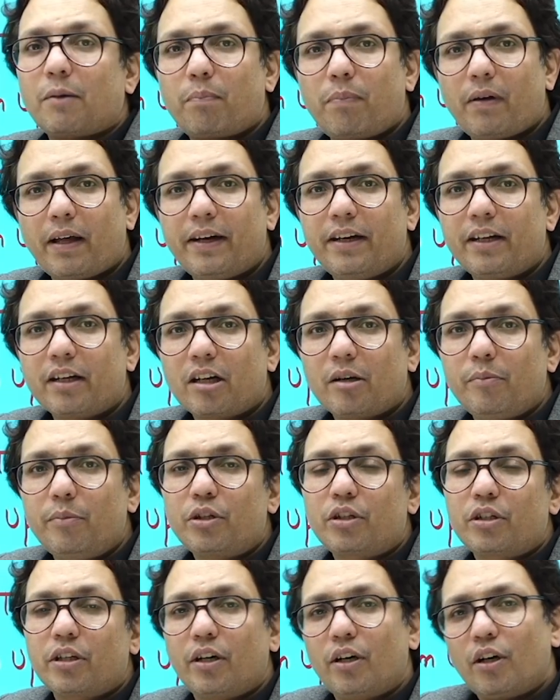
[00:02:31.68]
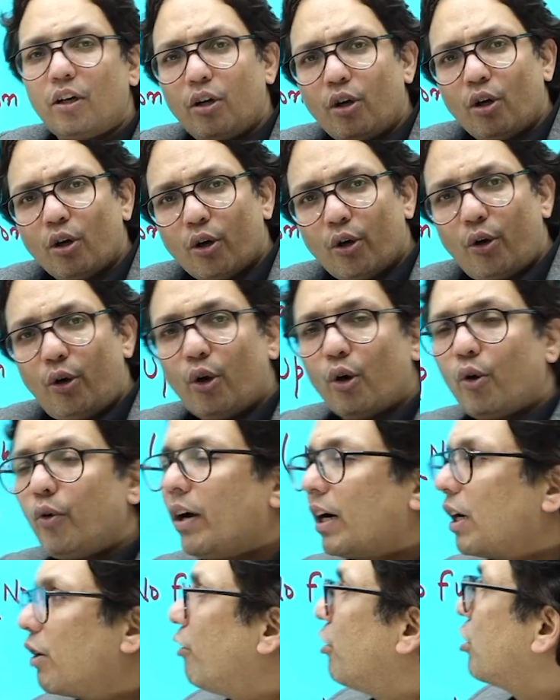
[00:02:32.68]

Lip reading: Planning Commission. No act was